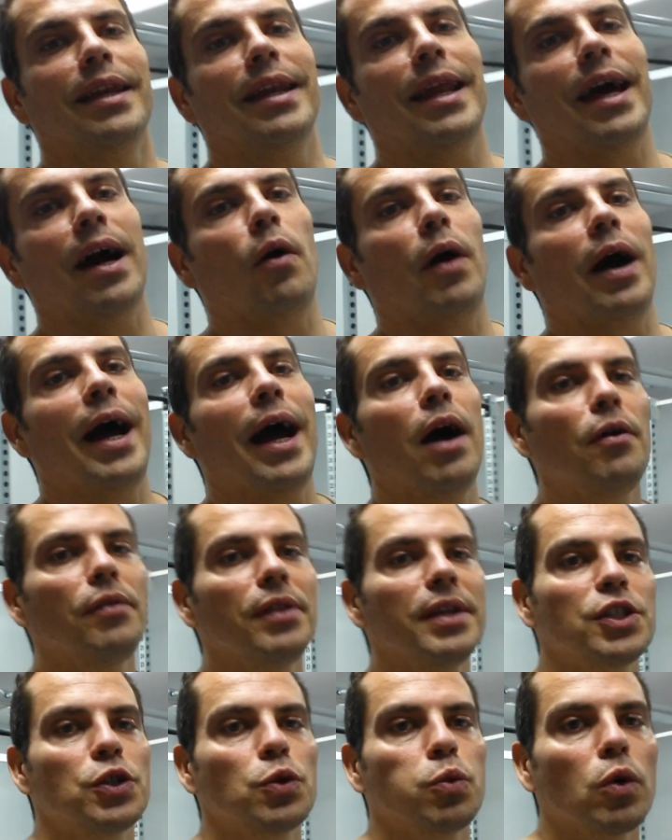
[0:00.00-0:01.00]
Now, how
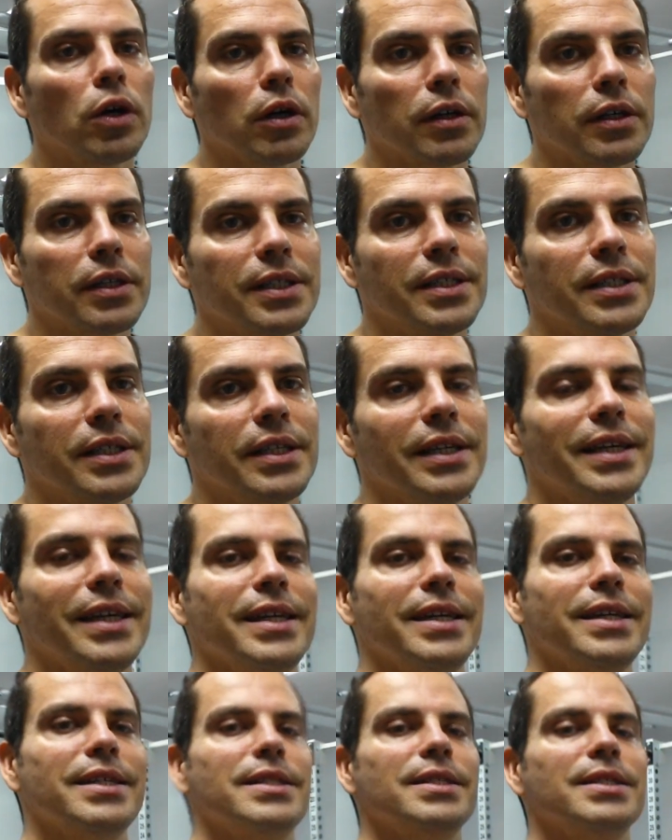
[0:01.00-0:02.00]
this works
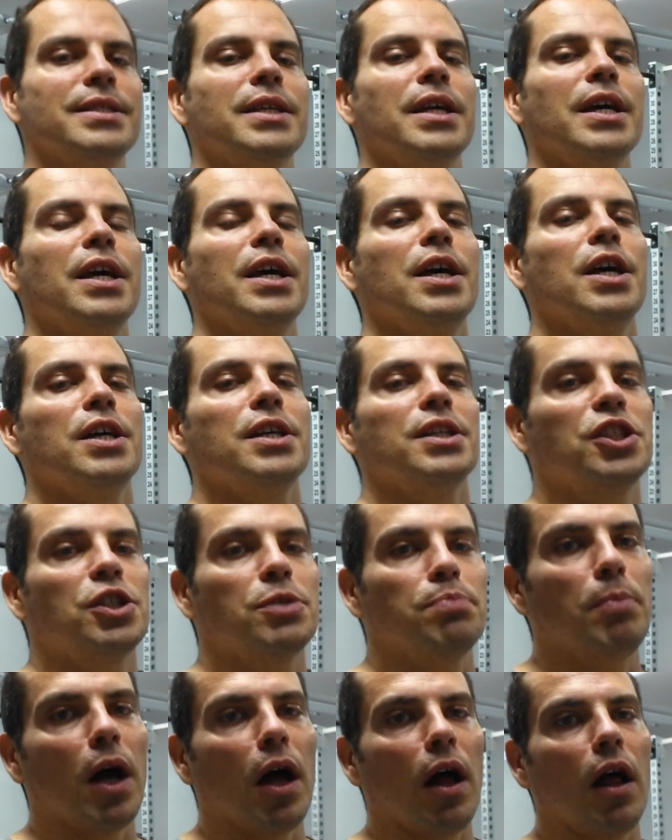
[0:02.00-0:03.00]
is
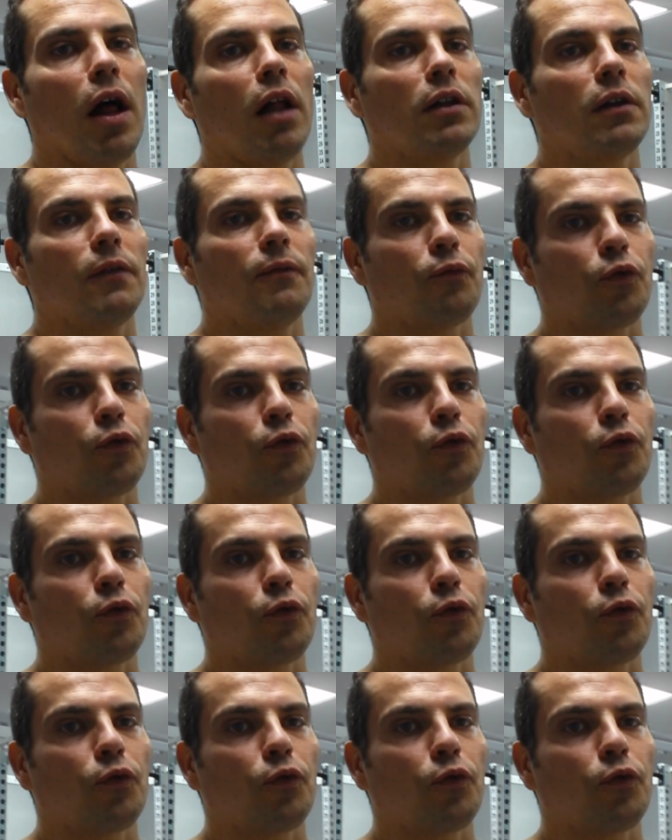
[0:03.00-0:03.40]
small,